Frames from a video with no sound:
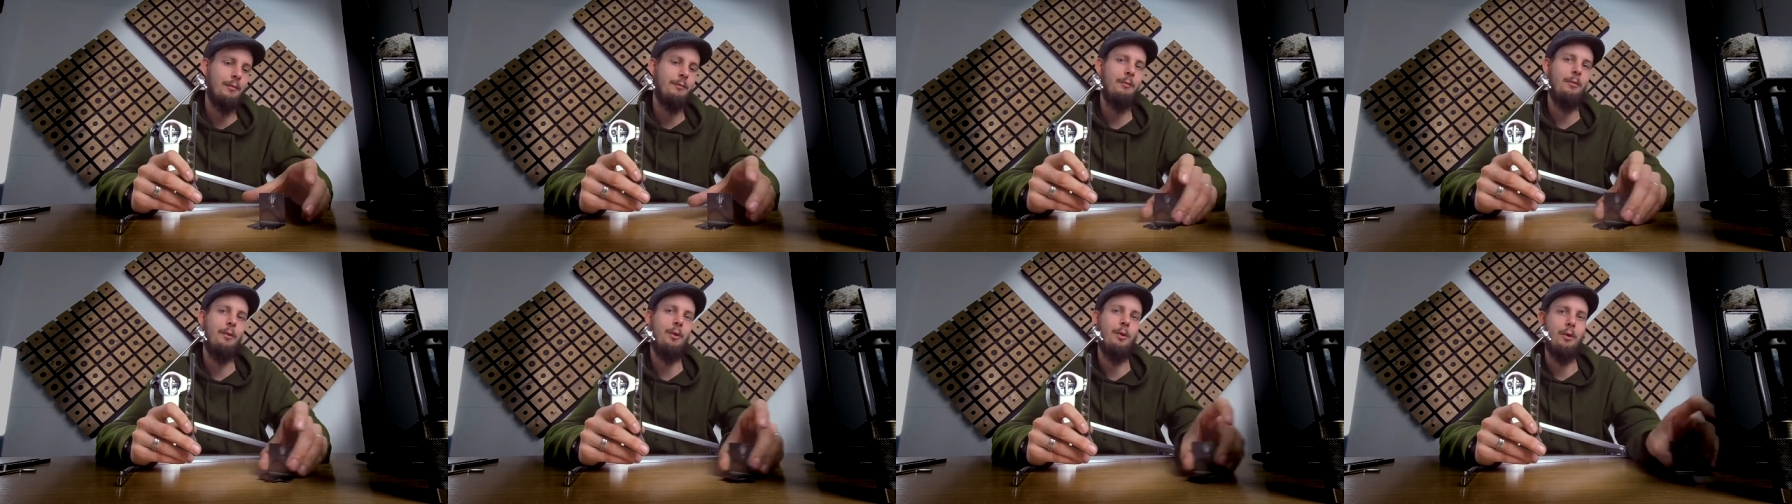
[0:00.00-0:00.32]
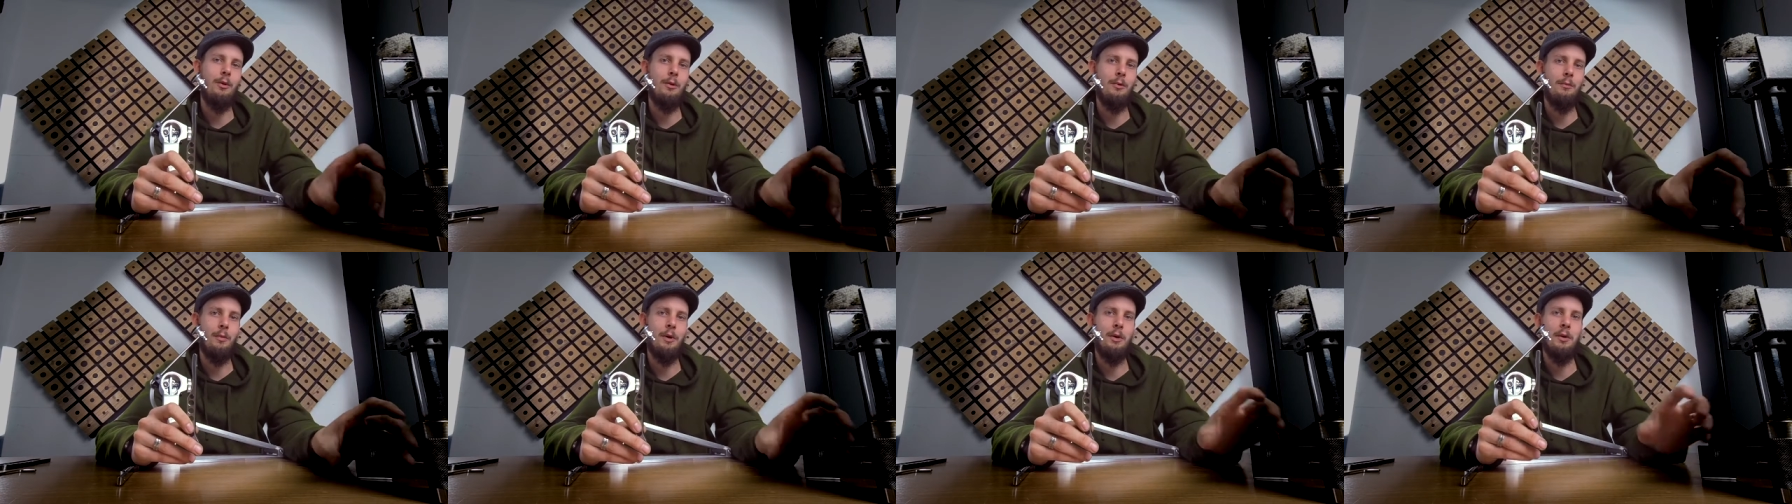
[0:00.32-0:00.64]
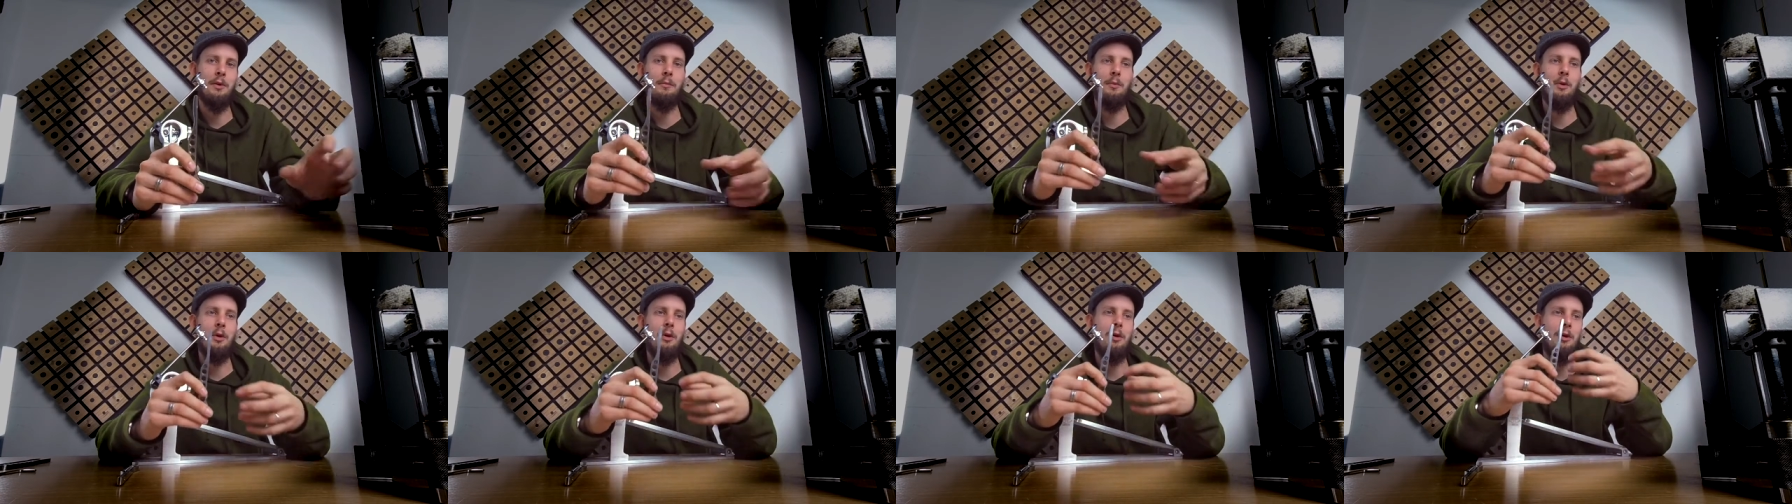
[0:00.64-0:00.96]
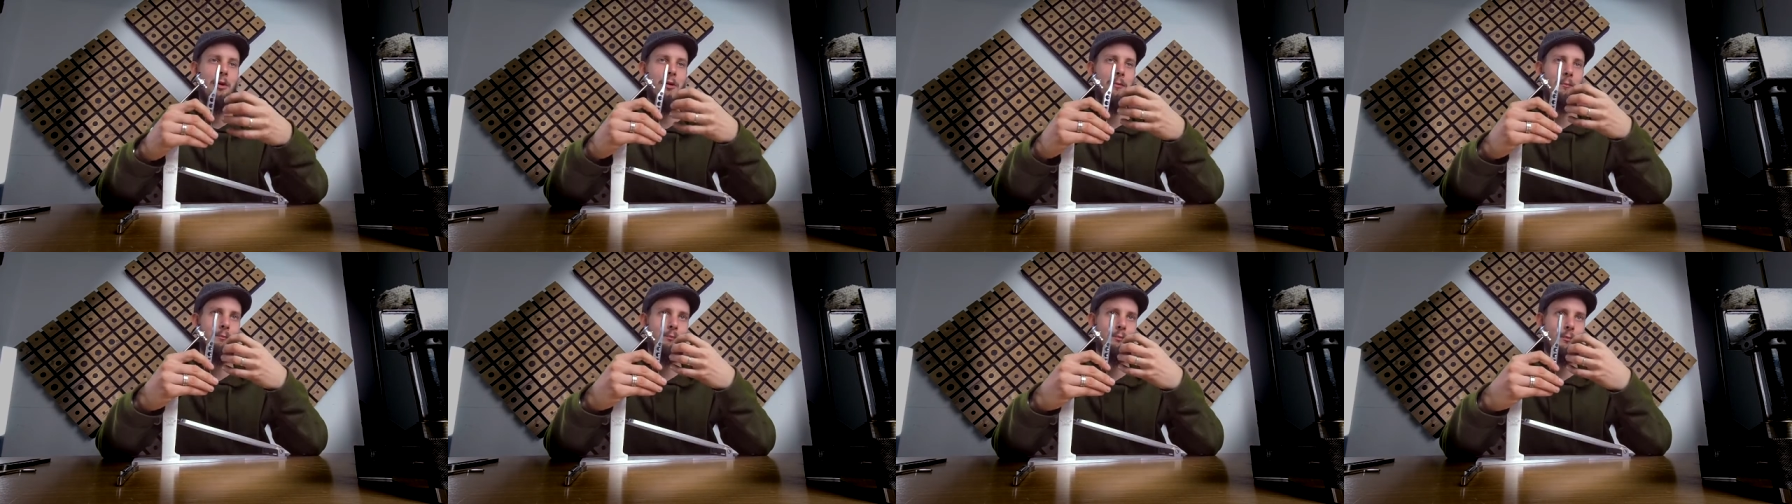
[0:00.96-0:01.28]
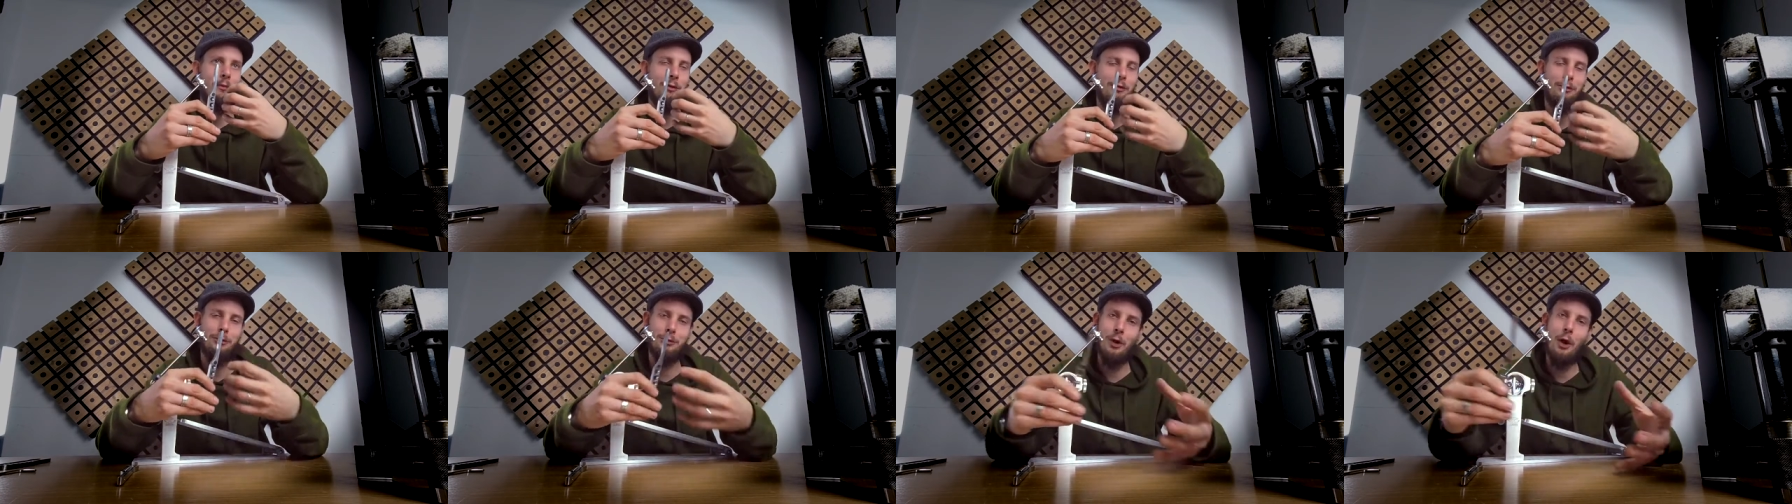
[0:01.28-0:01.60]
more
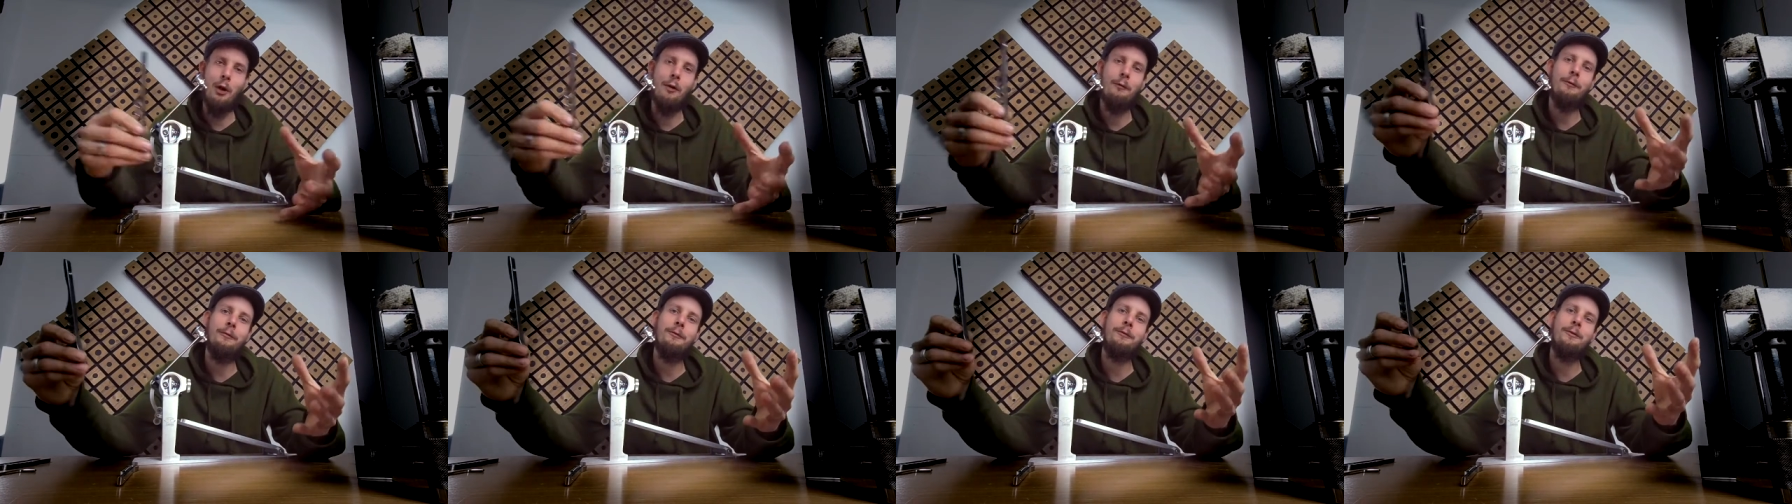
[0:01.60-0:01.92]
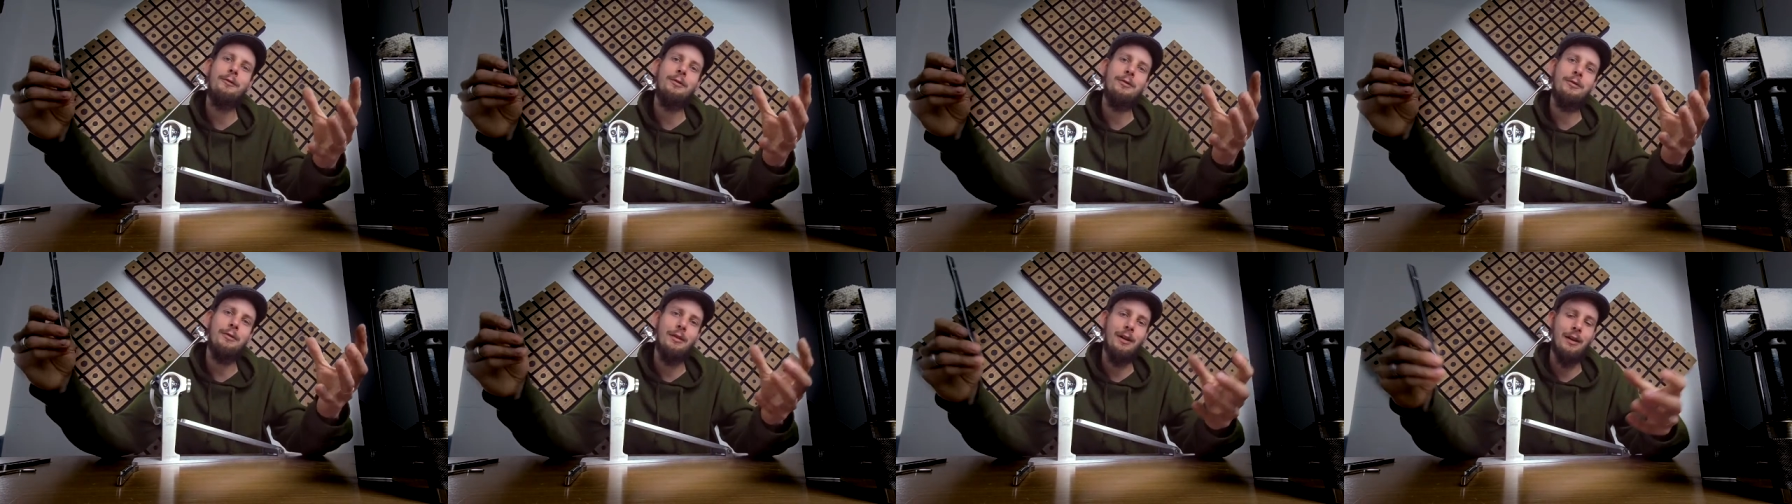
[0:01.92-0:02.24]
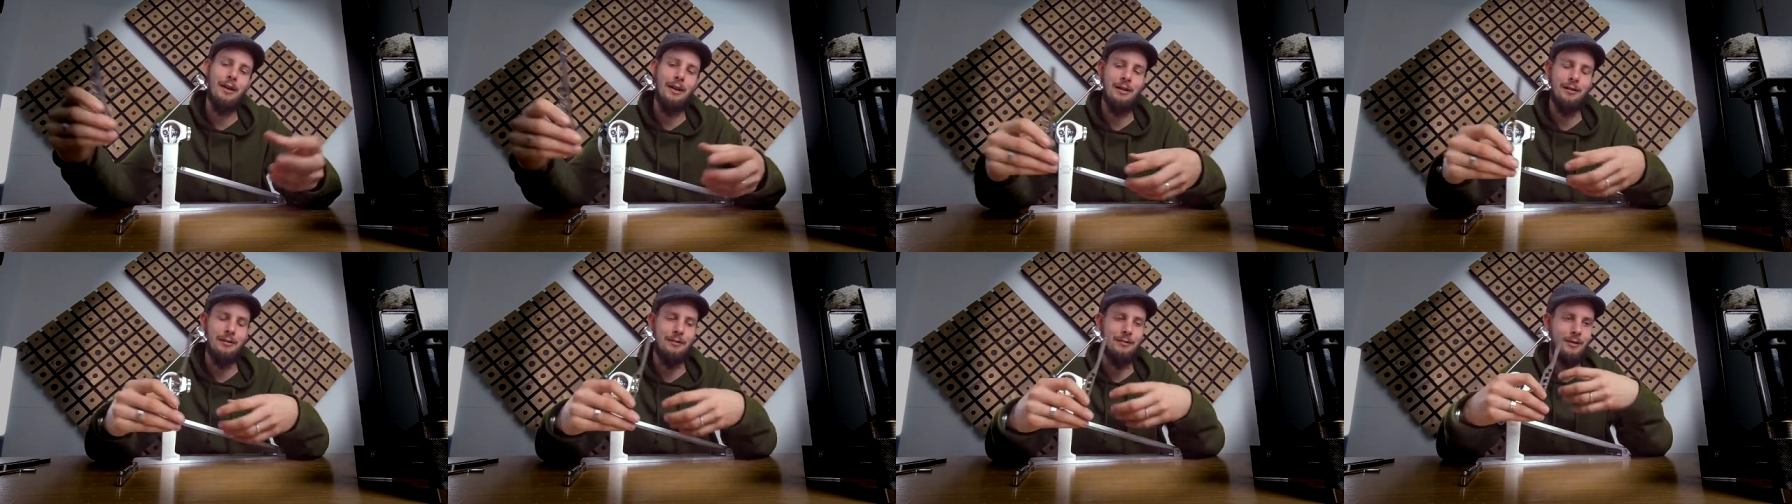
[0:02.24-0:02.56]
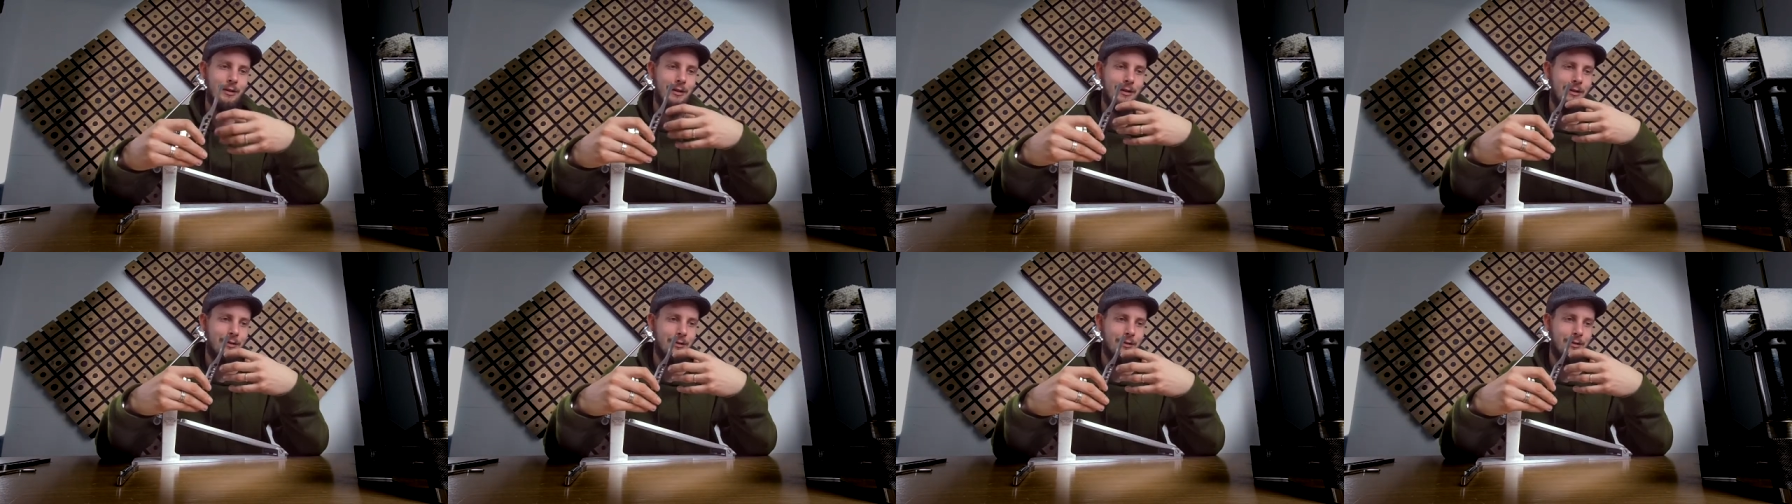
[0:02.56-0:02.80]
soft and